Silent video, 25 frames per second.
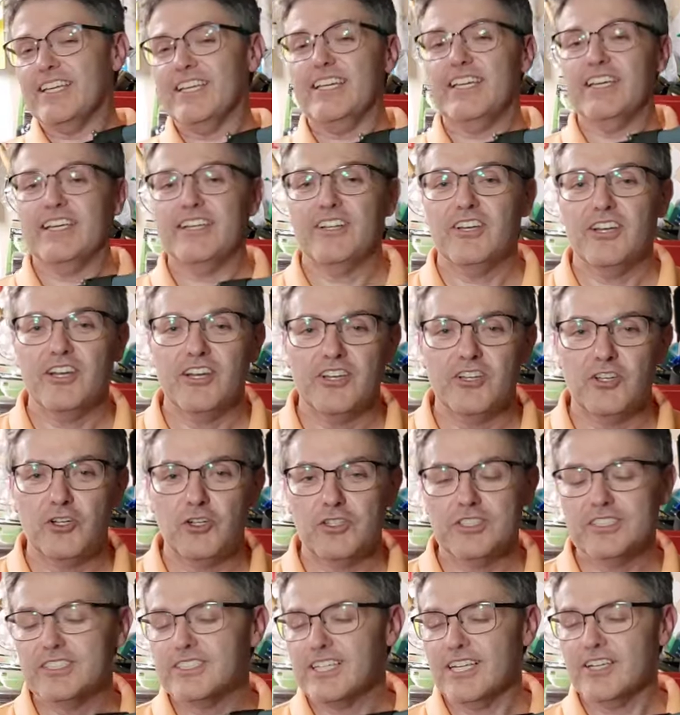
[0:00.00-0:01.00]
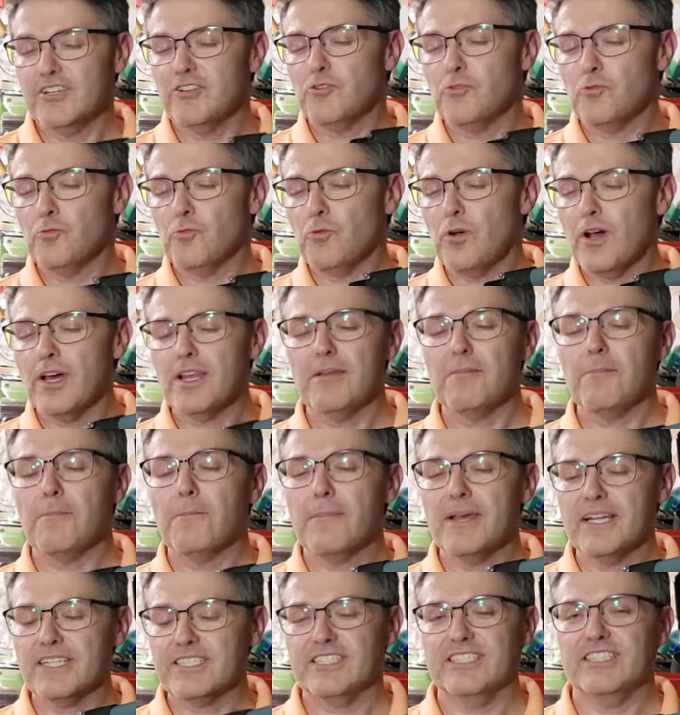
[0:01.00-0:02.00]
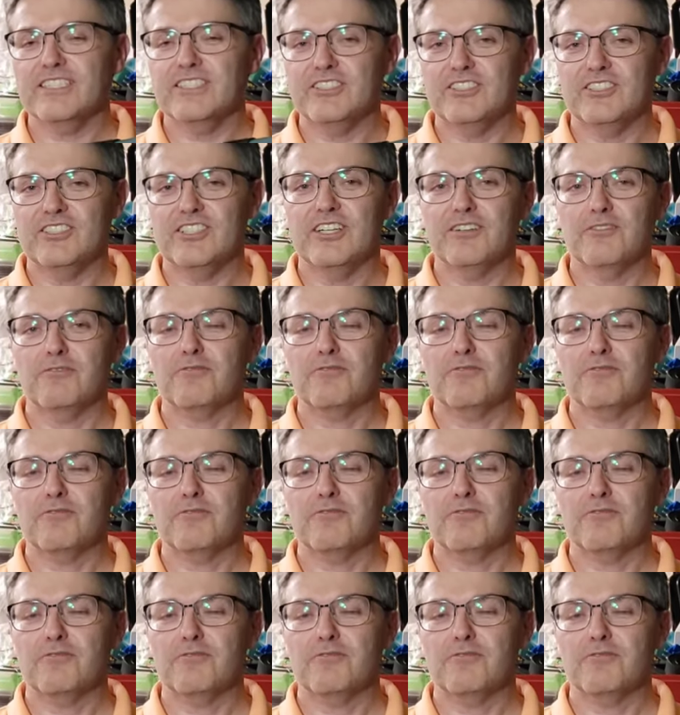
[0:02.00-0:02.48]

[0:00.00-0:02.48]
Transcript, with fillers: kid could send you one message